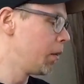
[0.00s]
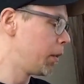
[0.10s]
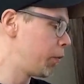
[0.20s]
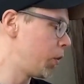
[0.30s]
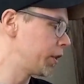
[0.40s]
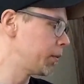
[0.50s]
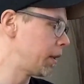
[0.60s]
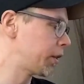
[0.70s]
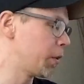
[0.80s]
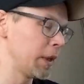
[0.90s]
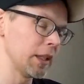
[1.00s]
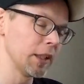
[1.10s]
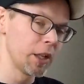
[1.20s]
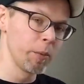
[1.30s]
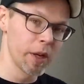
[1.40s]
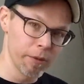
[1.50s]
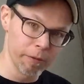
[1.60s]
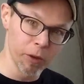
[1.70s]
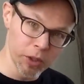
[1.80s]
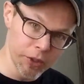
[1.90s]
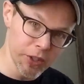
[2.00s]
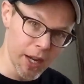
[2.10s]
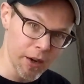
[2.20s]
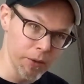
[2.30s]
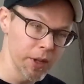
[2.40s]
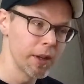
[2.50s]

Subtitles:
But if you want something that's going to be a little bit of a fuller sound,